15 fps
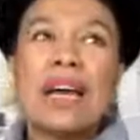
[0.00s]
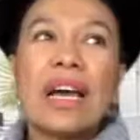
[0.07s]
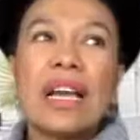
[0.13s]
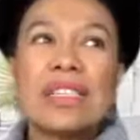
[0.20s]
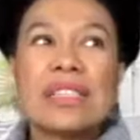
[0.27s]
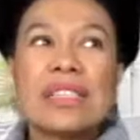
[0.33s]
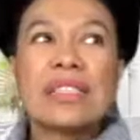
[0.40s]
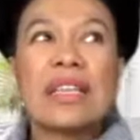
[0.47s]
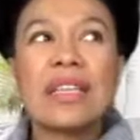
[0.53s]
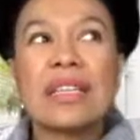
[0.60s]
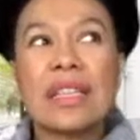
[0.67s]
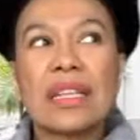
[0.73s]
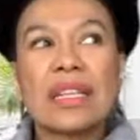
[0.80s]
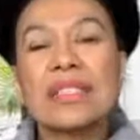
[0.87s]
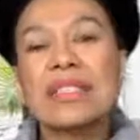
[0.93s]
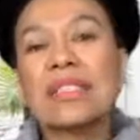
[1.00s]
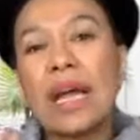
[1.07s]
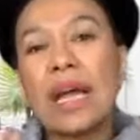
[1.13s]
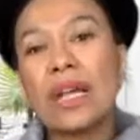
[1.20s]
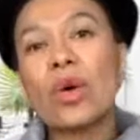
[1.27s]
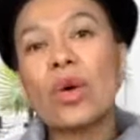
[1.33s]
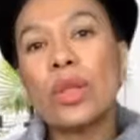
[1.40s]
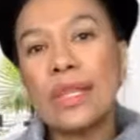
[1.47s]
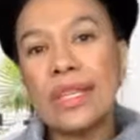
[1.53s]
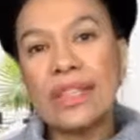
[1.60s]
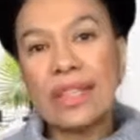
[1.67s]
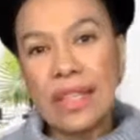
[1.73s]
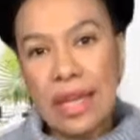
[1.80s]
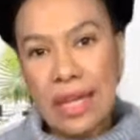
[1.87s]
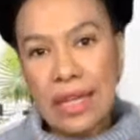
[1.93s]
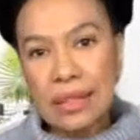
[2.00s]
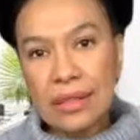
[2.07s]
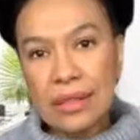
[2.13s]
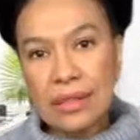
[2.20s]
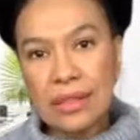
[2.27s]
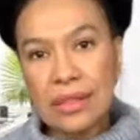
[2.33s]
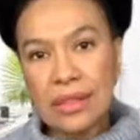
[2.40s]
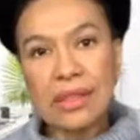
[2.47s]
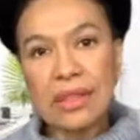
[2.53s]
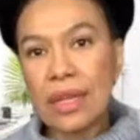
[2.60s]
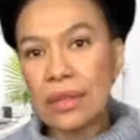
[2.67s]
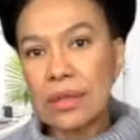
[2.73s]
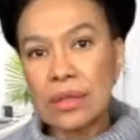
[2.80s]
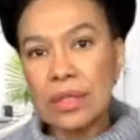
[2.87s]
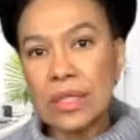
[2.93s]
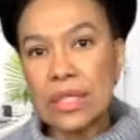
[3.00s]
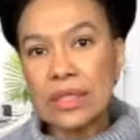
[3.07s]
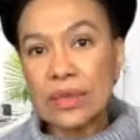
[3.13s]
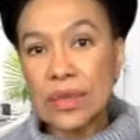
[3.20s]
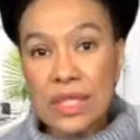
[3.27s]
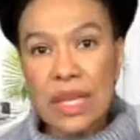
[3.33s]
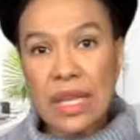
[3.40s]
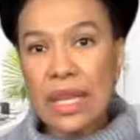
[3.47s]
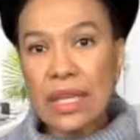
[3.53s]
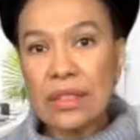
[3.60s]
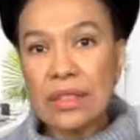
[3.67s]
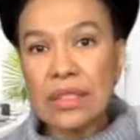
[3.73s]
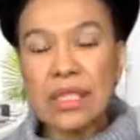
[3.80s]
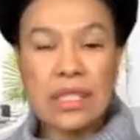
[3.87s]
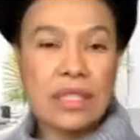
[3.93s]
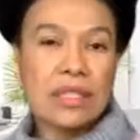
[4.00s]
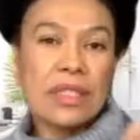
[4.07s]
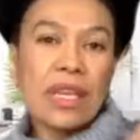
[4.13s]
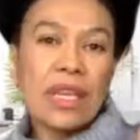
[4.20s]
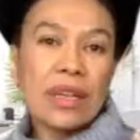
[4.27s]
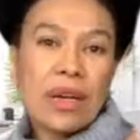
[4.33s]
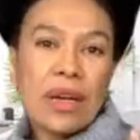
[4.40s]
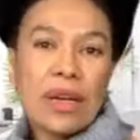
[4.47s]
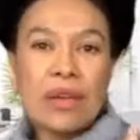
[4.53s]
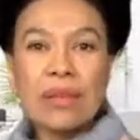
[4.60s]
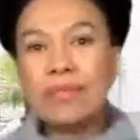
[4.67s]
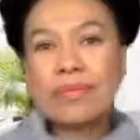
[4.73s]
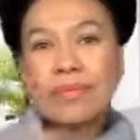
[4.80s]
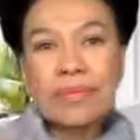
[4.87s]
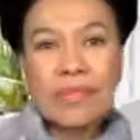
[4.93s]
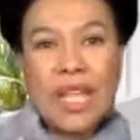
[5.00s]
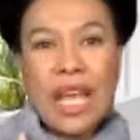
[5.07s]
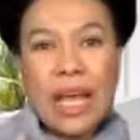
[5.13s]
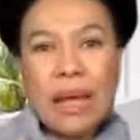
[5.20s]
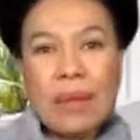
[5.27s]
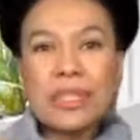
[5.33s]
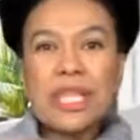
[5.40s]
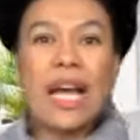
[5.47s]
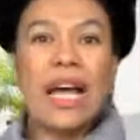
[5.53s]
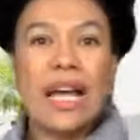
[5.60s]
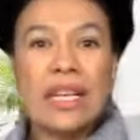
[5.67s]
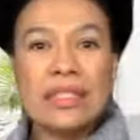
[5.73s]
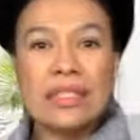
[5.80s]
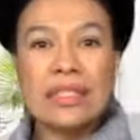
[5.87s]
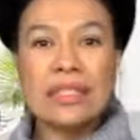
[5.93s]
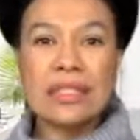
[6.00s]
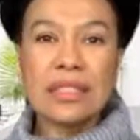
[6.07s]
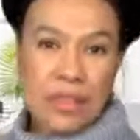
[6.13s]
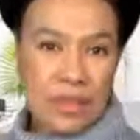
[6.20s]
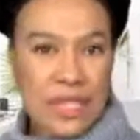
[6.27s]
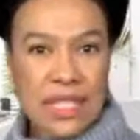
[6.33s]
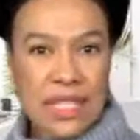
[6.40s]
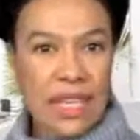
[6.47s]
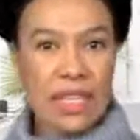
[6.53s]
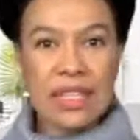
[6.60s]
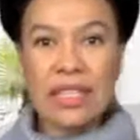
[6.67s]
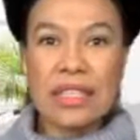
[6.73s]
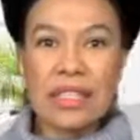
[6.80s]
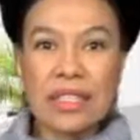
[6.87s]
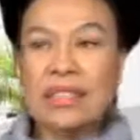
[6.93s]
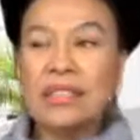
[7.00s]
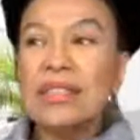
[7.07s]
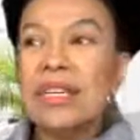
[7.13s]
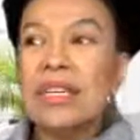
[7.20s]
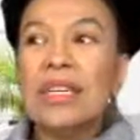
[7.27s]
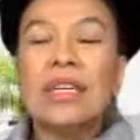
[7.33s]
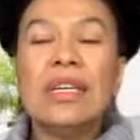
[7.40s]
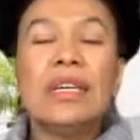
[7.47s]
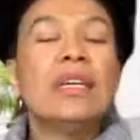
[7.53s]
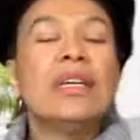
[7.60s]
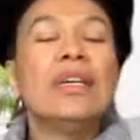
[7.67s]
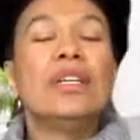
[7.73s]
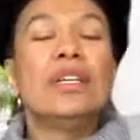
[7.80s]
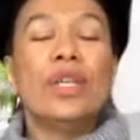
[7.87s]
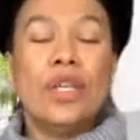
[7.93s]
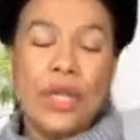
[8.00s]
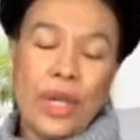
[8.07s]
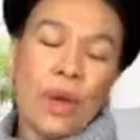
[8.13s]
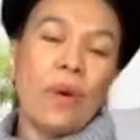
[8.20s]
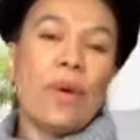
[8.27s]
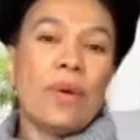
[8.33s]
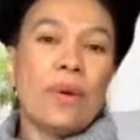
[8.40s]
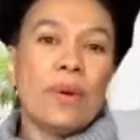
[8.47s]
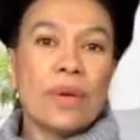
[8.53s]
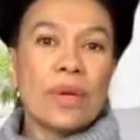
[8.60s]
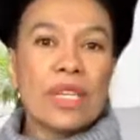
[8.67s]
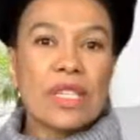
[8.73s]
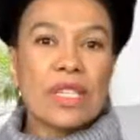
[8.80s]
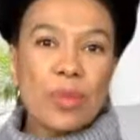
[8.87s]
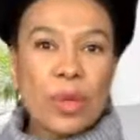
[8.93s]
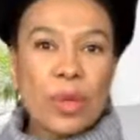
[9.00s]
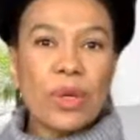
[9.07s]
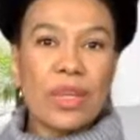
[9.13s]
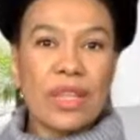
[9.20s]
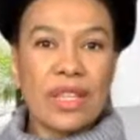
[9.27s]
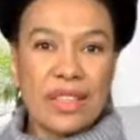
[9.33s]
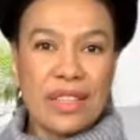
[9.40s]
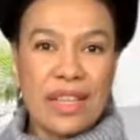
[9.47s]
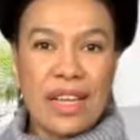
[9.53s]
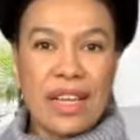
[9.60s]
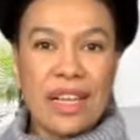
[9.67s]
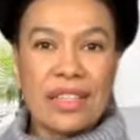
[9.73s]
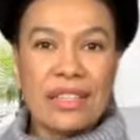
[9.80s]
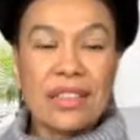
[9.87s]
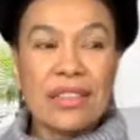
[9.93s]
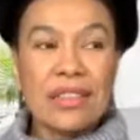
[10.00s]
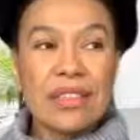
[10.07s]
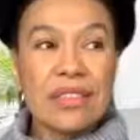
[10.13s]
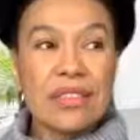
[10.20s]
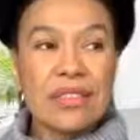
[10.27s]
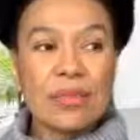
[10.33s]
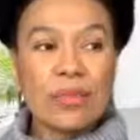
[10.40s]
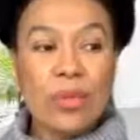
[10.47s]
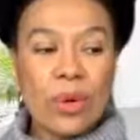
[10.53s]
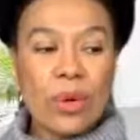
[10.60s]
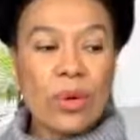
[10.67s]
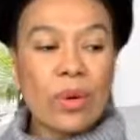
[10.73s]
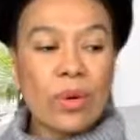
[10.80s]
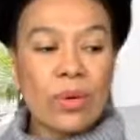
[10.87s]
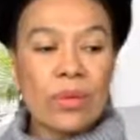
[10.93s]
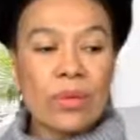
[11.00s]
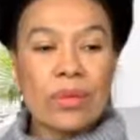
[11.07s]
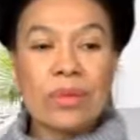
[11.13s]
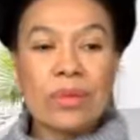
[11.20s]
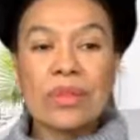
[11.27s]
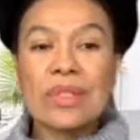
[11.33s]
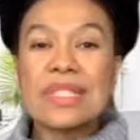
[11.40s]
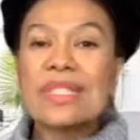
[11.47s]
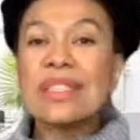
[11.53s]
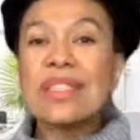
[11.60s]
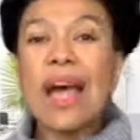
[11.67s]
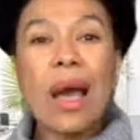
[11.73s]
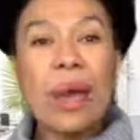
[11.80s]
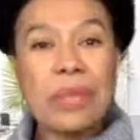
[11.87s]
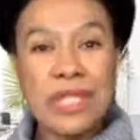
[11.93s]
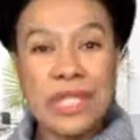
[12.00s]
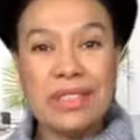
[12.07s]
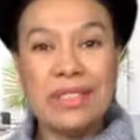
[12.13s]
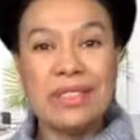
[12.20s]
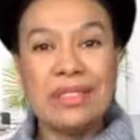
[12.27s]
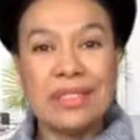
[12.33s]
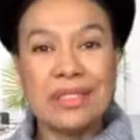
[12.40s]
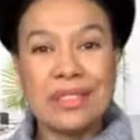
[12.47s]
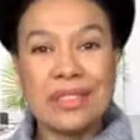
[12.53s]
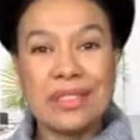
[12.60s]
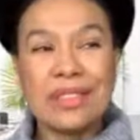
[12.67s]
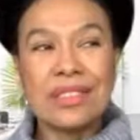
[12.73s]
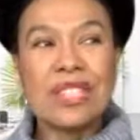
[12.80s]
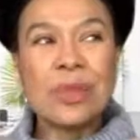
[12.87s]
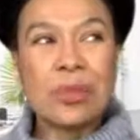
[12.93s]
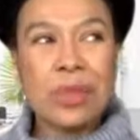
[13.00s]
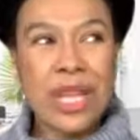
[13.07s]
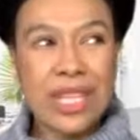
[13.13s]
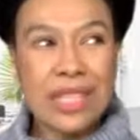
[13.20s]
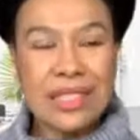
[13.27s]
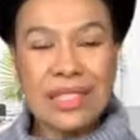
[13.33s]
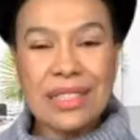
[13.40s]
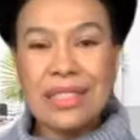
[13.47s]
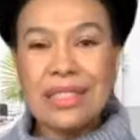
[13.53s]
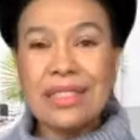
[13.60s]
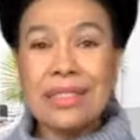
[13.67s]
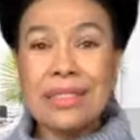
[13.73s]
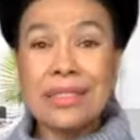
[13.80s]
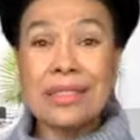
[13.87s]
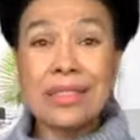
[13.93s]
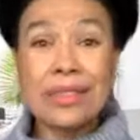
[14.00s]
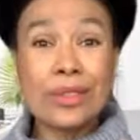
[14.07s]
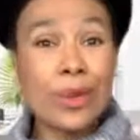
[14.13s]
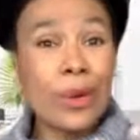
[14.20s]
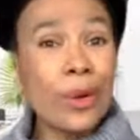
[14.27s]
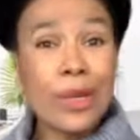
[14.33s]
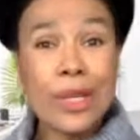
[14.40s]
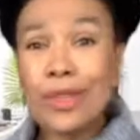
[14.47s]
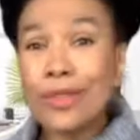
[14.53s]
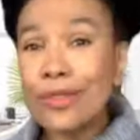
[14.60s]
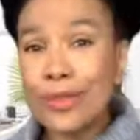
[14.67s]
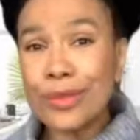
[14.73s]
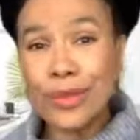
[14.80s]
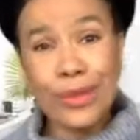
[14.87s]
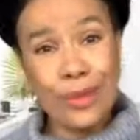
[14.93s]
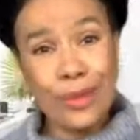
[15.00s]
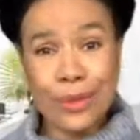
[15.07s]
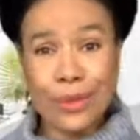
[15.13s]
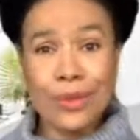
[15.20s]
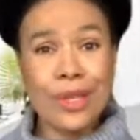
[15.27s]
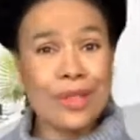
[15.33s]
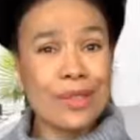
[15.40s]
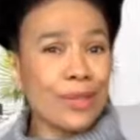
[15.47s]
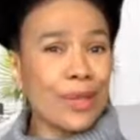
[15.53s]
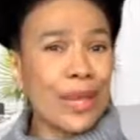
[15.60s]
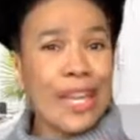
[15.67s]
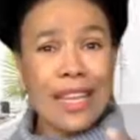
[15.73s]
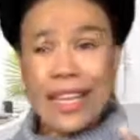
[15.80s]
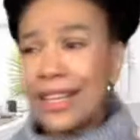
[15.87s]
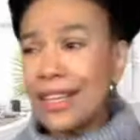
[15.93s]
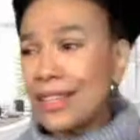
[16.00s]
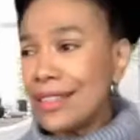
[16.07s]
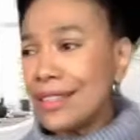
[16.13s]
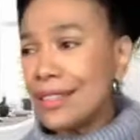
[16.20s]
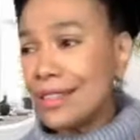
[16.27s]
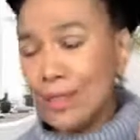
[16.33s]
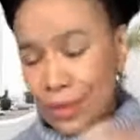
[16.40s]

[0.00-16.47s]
I just think that it's not only that. It's not only recycling and saying, oh, I'm done recycling. No, it's more than that. It's more stopping spending, throwing food through the drains,